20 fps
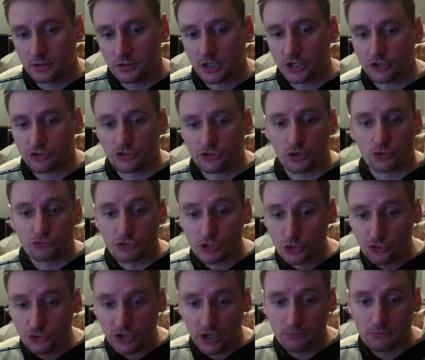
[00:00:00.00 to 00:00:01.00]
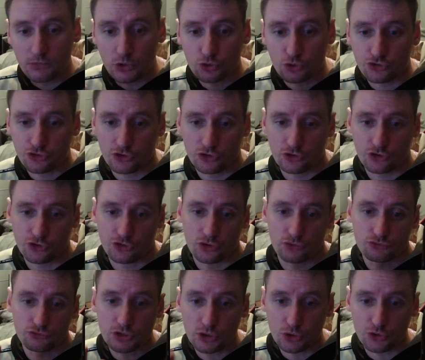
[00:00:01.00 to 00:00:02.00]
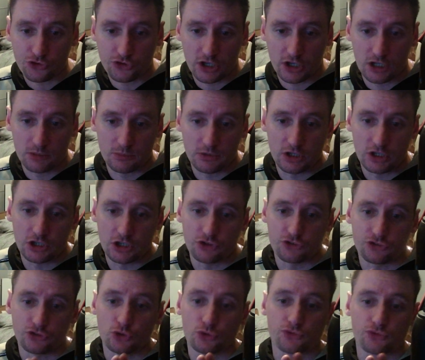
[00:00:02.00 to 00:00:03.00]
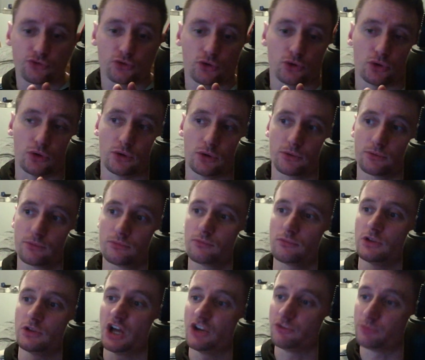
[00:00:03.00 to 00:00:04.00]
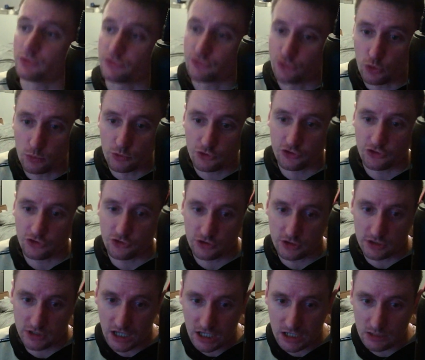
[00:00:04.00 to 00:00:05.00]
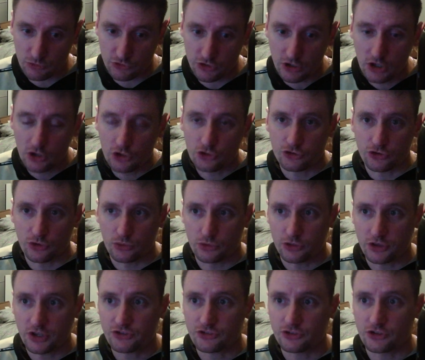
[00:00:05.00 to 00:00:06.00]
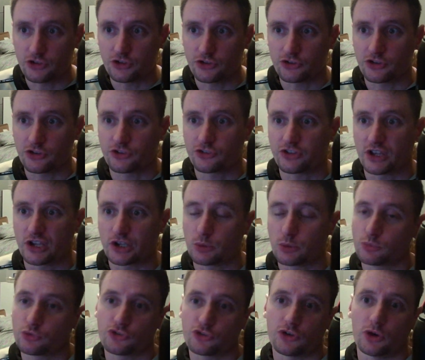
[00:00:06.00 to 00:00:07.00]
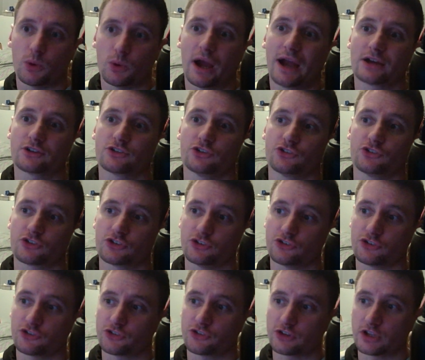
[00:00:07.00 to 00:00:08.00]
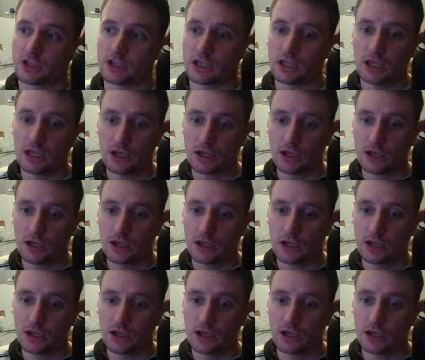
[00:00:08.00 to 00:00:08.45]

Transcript: Next, you got real-time motion. So real-time is used for live performances in games. So this is set up so actors can see